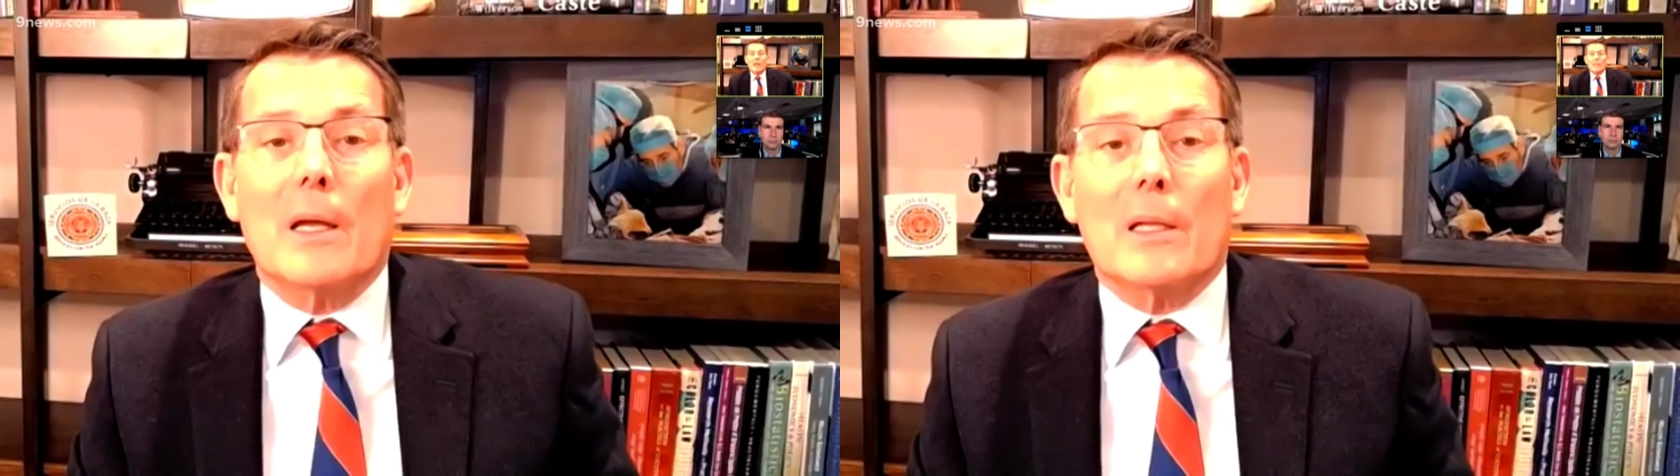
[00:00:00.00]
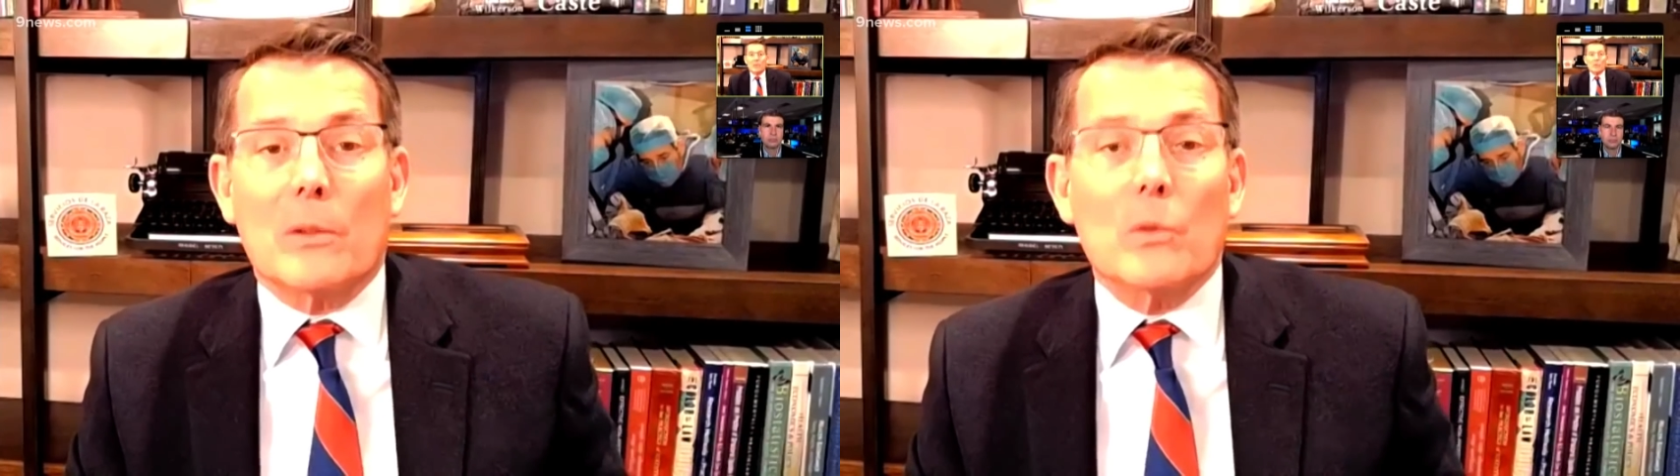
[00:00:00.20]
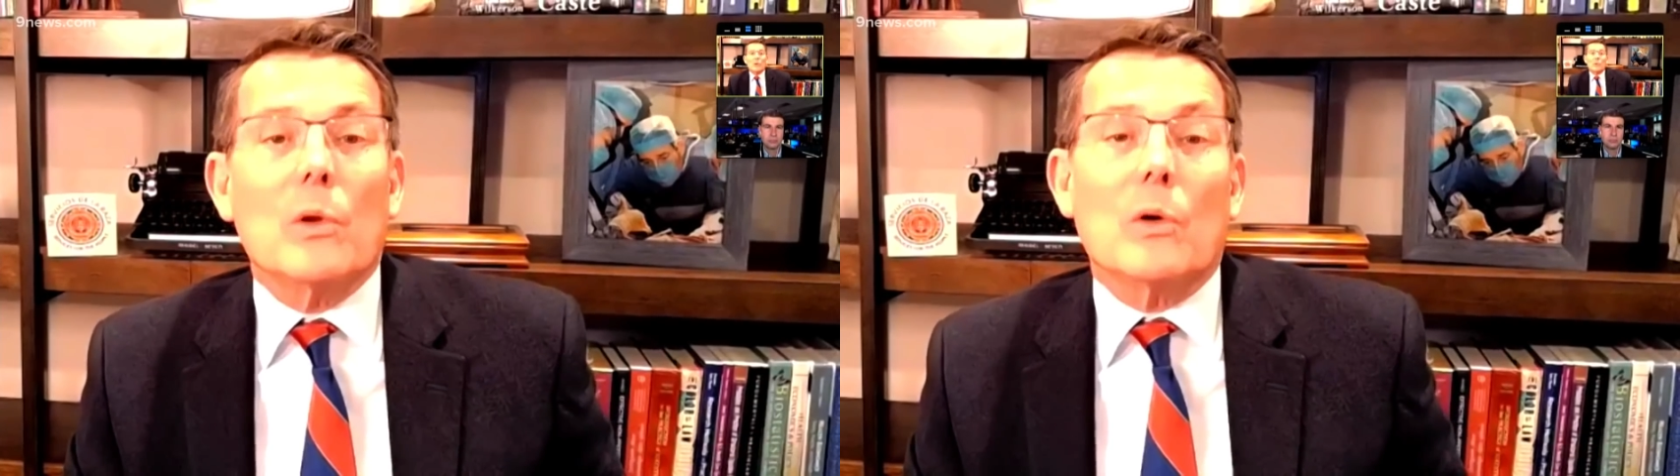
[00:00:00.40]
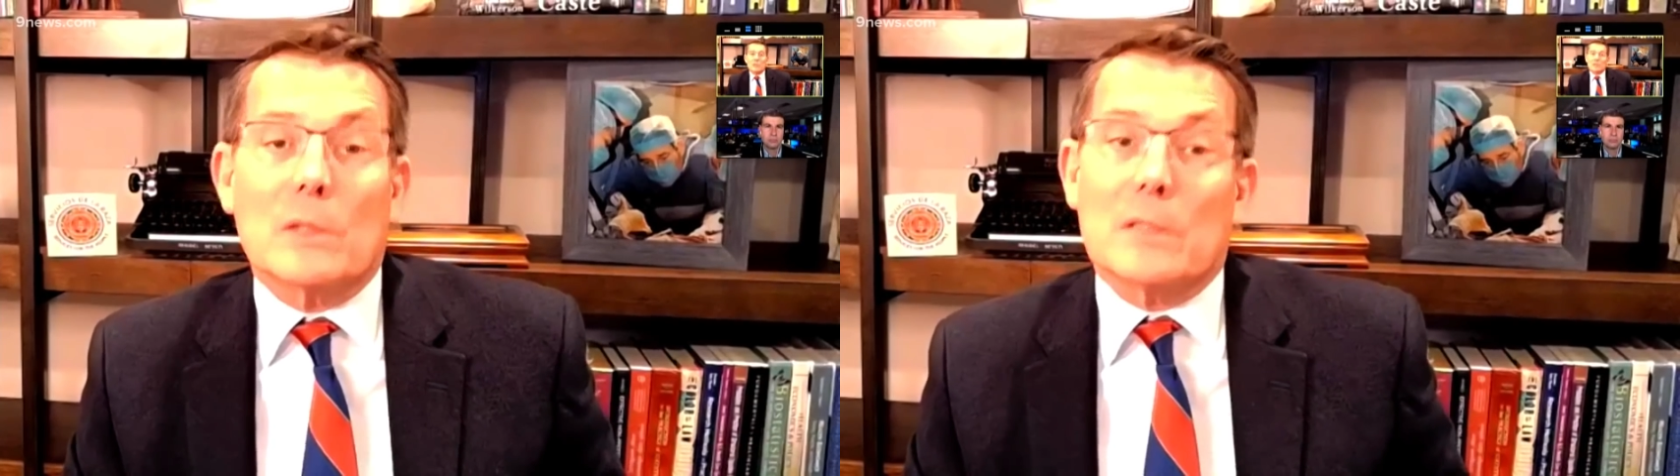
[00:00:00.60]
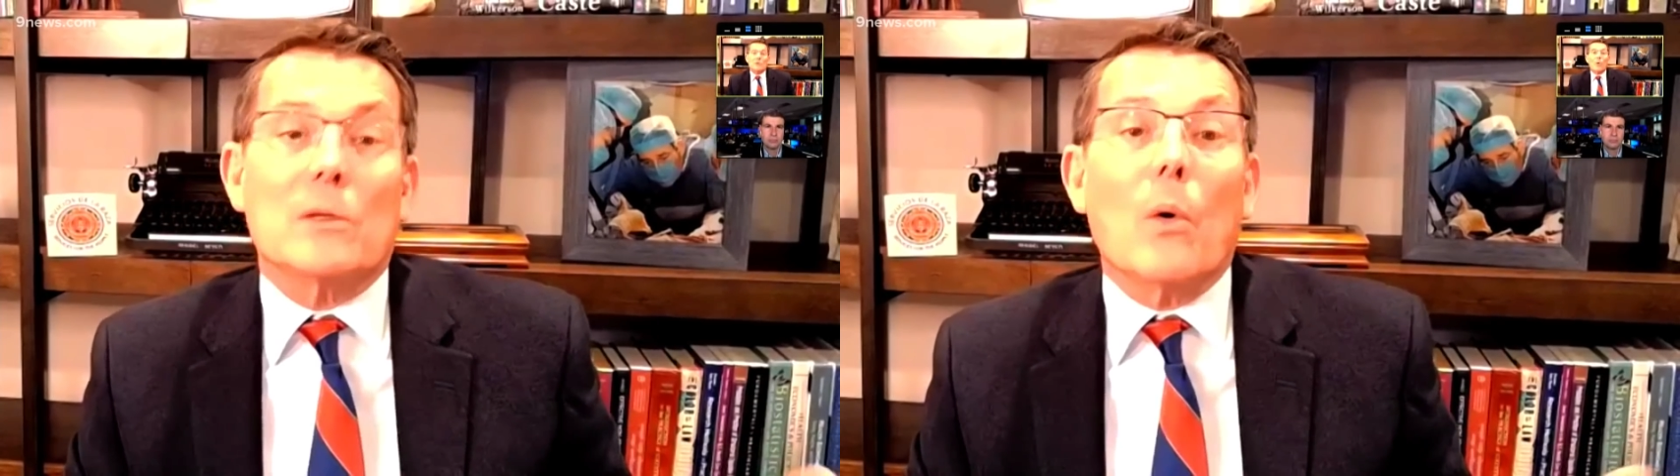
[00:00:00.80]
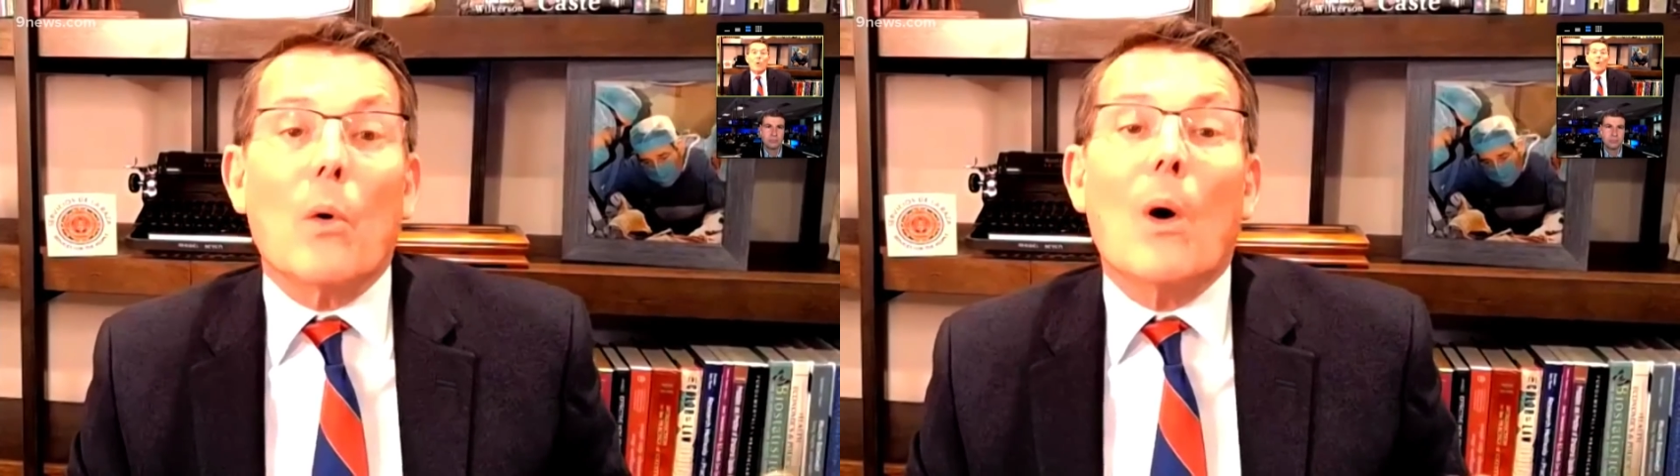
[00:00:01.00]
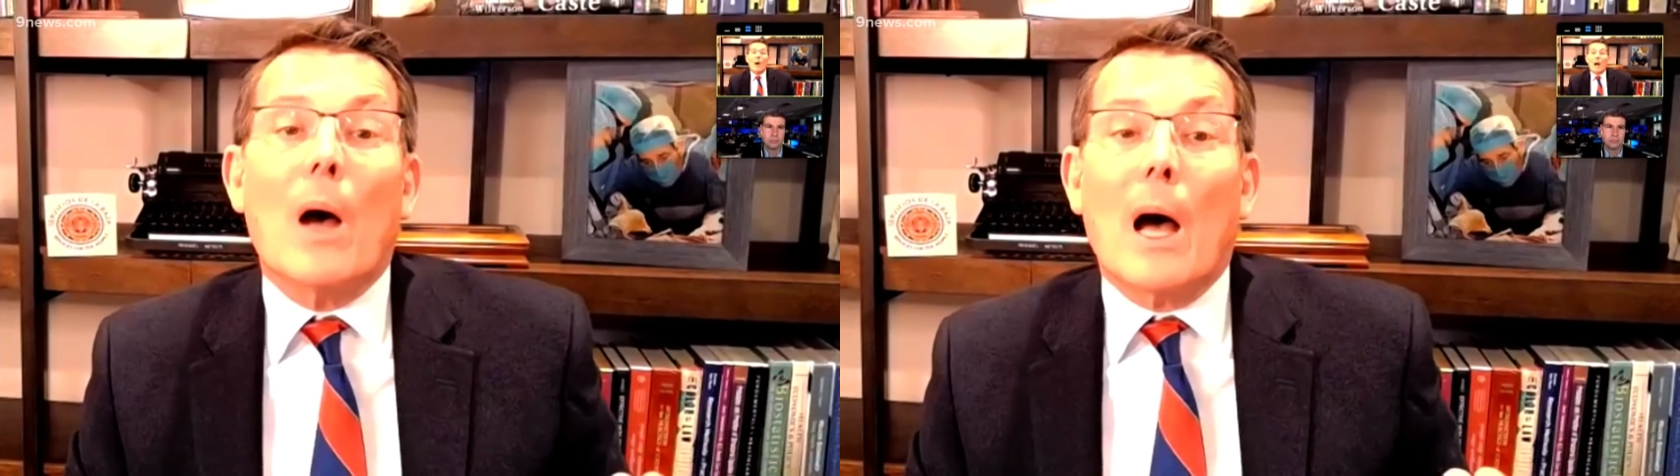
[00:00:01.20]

uh, two doses. So